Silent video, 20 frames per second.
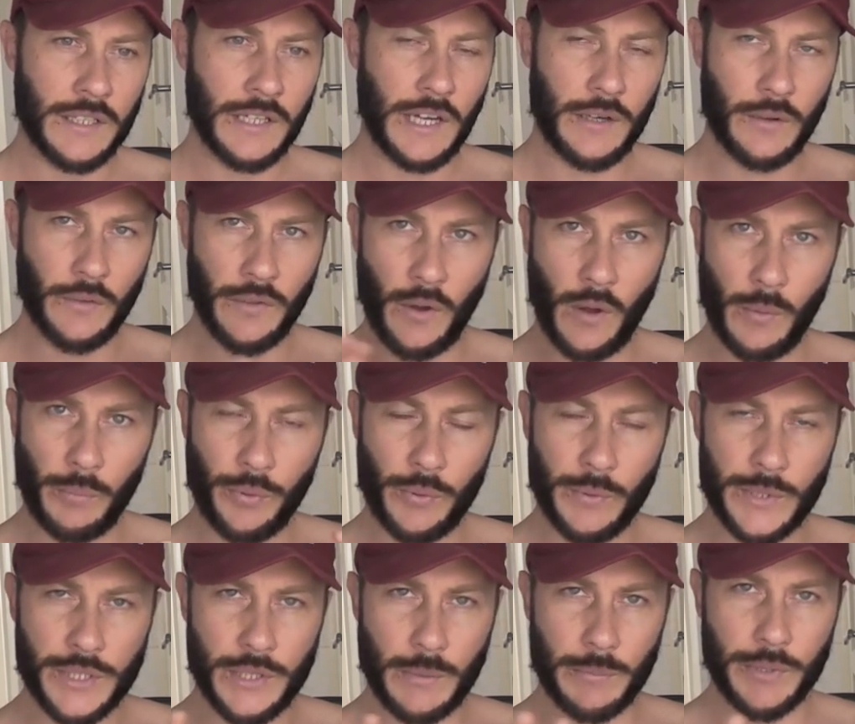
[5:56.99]
And although I'm
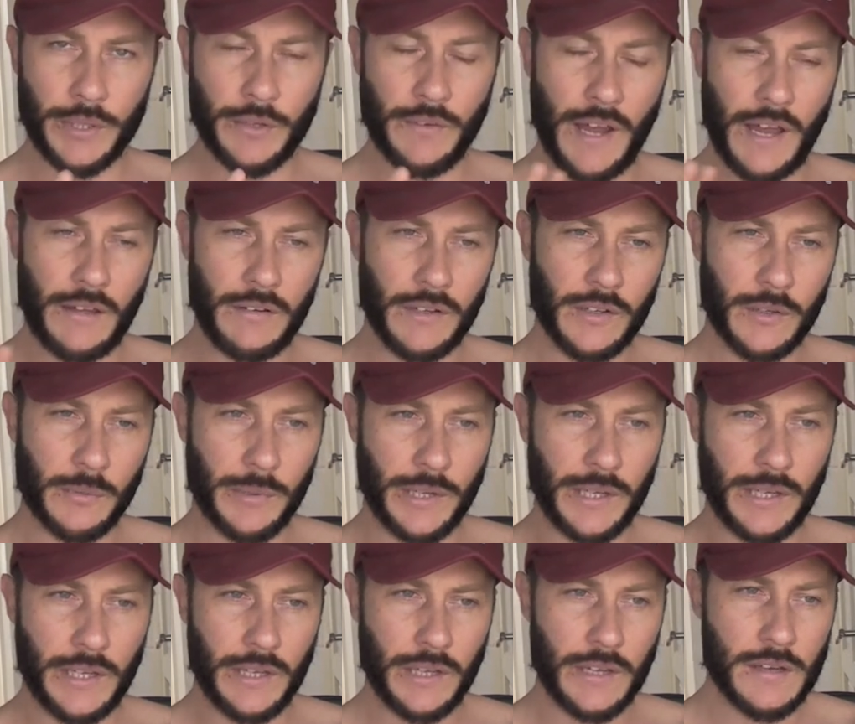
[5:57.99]
probably jumping around a little
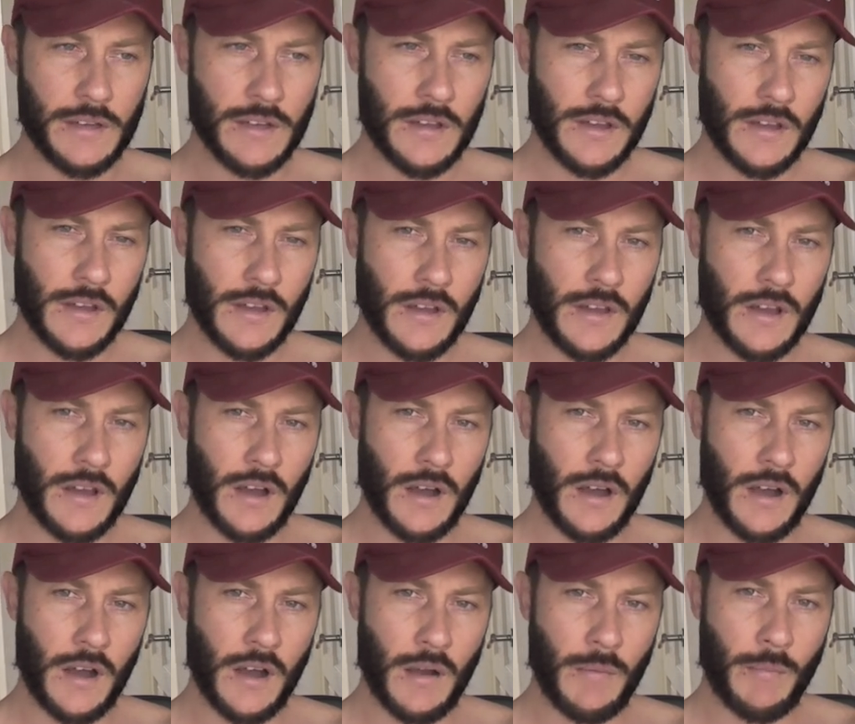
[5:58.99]
bit here,
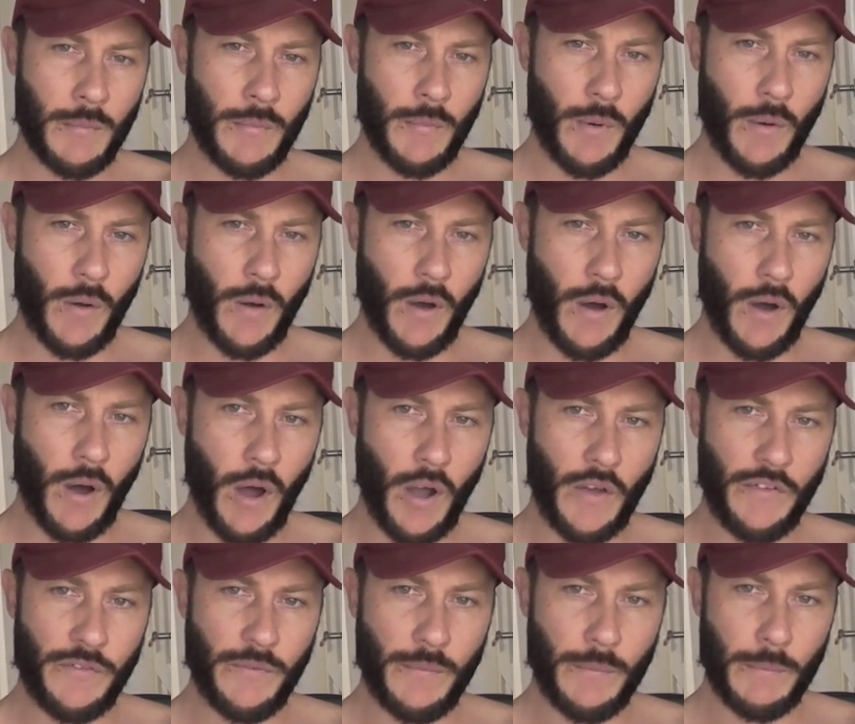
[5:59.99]

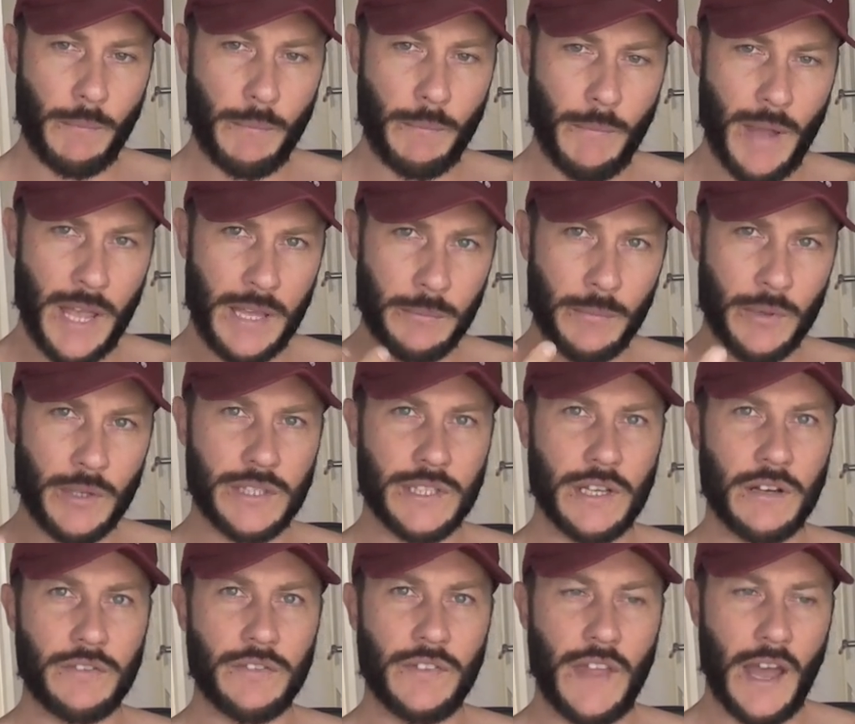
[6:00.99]
I make
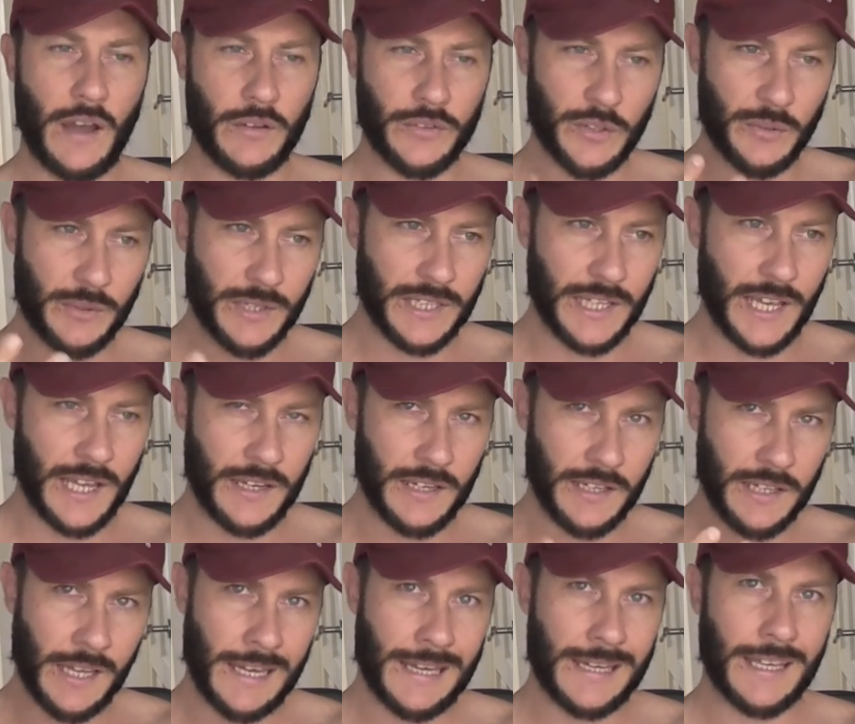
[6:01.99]
myself now do it again and
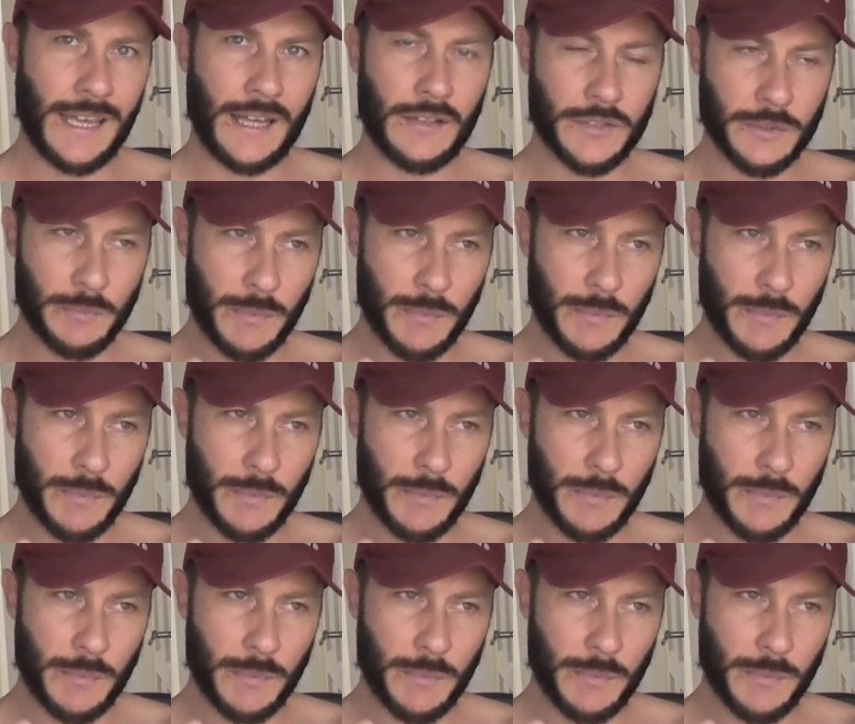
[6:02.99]
again and again,